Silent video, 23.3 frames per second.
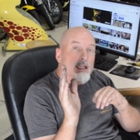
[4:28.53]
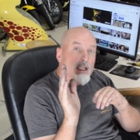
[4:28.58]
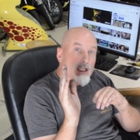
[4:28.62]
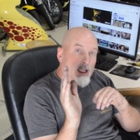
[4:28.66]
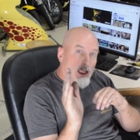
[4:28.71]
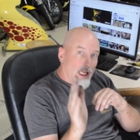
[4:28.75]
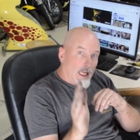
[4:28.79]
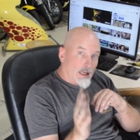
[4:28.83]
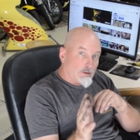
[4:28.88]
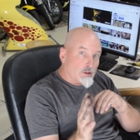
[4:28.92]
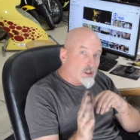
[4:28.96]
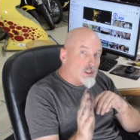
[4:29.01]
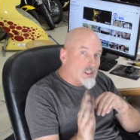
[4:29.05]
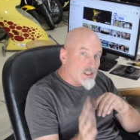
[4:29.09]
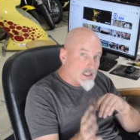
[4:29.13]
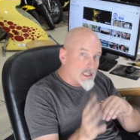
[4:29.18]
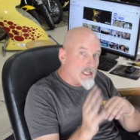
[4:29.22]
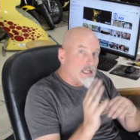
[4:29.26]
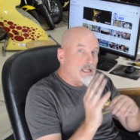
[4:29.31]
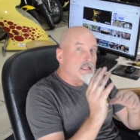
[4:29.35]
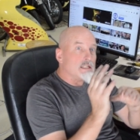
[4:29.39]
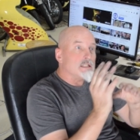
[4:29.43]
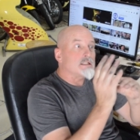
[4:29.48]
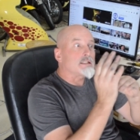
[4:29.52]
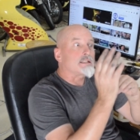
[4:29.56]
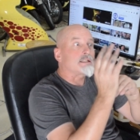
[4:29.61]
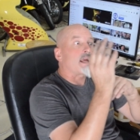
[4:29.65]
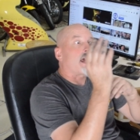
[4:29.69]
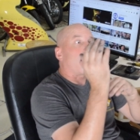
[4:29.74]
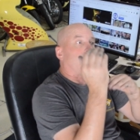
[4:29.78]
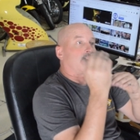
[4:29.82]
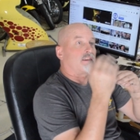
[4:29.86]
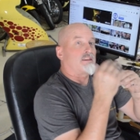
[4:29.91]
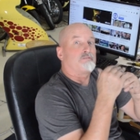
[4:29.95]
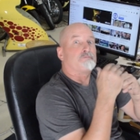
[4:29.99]
it seized
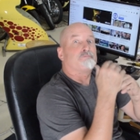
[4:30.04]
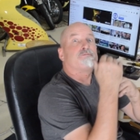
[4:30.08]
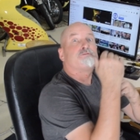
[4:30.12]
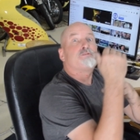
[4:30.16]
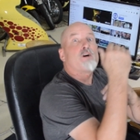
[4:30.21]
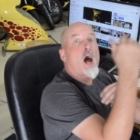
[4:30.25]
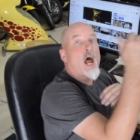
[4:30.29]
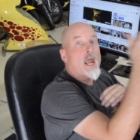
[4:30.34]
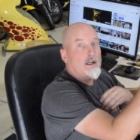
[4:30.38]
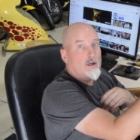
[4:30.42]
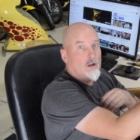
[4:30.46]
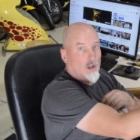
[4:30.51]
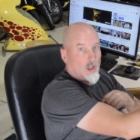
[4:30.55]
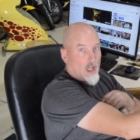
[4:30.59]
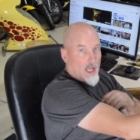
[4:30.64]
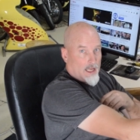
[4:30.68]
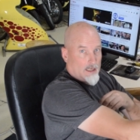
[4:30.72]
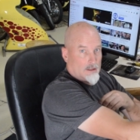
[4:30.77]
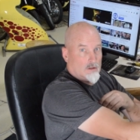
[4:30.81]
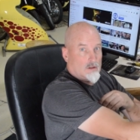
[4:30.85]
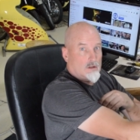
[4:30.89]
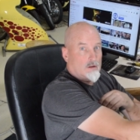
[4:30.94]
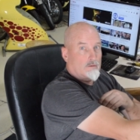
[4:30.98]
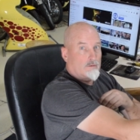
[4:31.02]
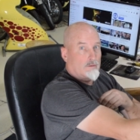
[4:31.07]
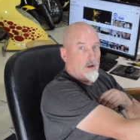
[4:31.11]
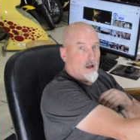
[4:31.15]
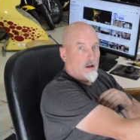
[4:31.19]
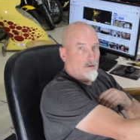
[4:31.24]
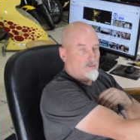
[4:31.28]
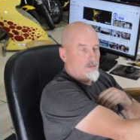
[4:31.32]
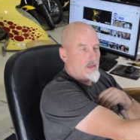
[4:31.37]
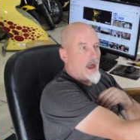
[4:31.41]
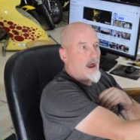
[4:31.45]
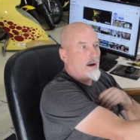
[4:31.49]
at the final end
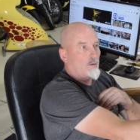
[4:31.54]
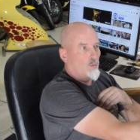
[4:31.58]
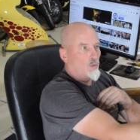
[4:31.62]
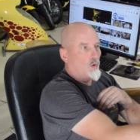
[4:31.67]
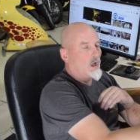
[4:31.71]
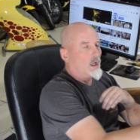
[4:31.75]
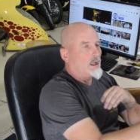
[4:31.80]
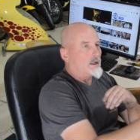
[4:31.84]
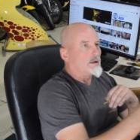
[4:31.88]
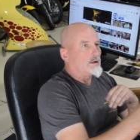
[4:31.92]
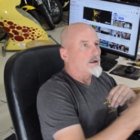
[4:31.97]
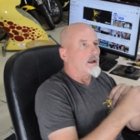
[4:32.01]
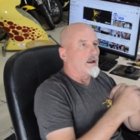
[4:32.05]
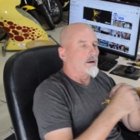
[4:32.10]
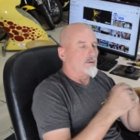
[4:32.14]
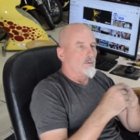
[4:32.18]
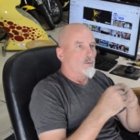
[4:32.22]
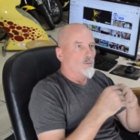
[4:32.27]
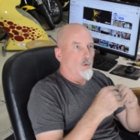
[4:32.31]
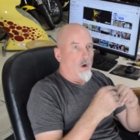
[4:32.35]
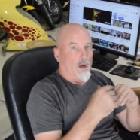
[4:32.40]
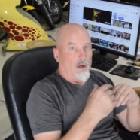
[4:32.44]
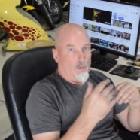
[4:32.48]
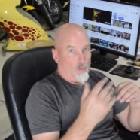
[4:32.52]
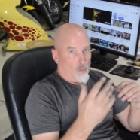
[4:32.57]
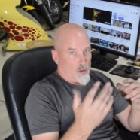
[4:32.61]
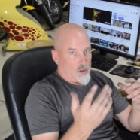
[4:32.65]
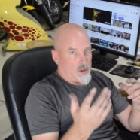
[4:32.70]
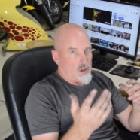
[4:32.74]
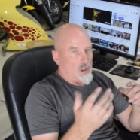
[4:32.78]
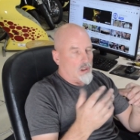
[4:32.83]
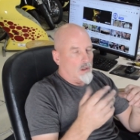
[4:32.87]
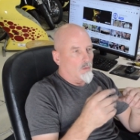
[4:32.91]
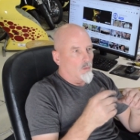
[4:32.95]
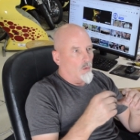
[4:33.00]
of that run when it
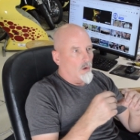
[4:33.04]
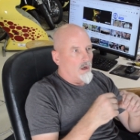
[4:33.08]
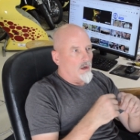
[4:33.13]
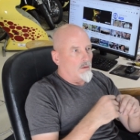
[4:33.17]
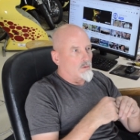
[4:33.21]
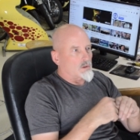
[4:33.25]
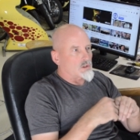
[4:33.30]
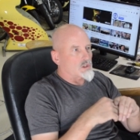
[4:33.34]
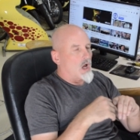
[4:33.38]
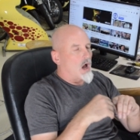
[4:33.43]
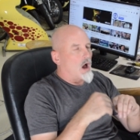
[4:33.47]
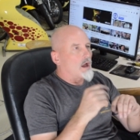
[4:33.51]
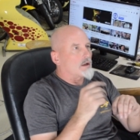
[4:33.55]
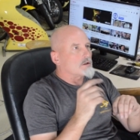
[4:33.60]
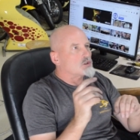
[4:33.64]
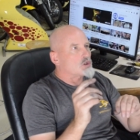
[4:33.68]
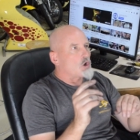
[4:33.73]
was hot.